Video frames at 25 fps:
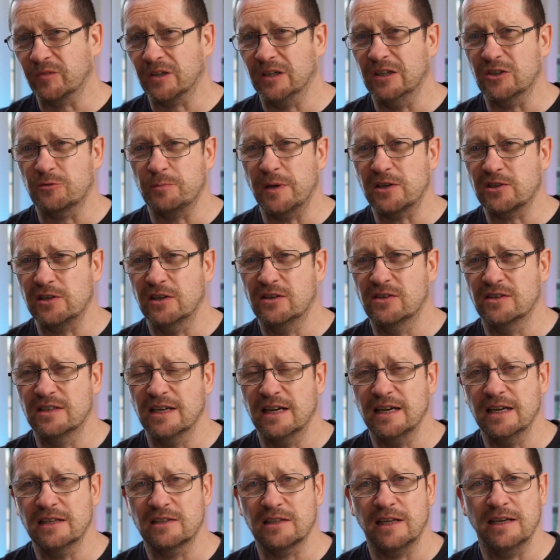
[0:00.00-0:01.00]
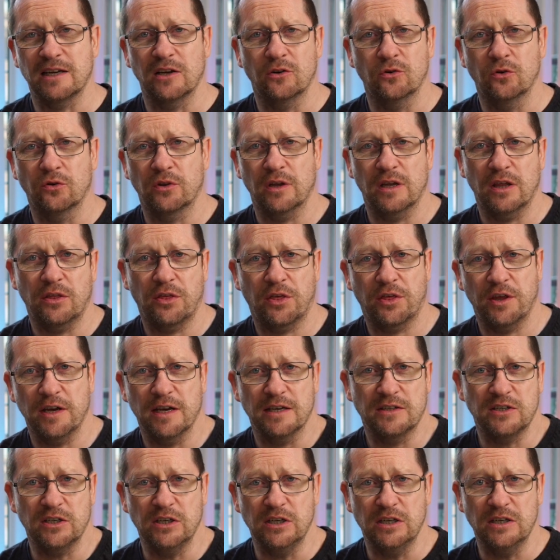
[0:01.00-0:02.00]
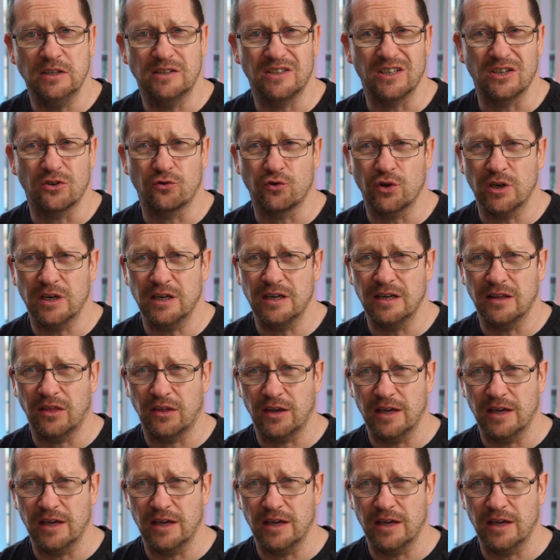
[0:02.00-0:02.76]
especially today, it's like another 30 degrees